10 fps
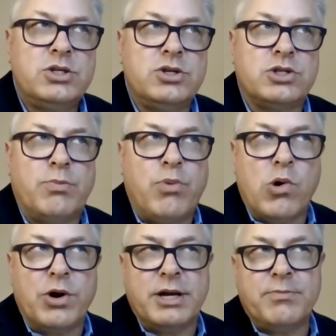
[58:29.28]
to
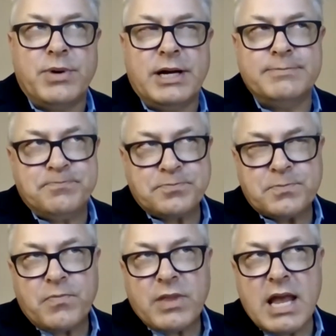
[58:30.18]
support it but
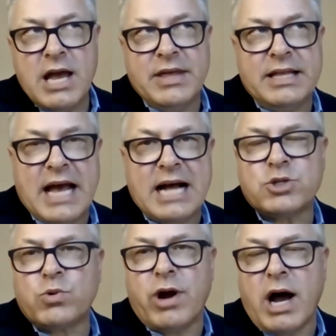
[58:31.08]
i think
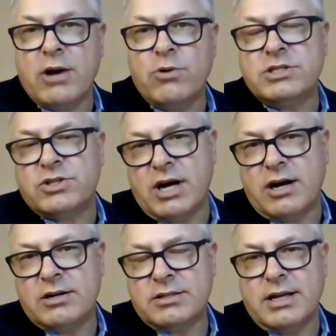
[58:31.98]
that's where i would
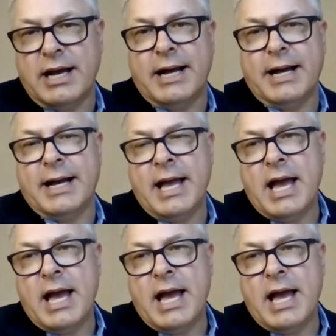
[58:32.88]
start uh,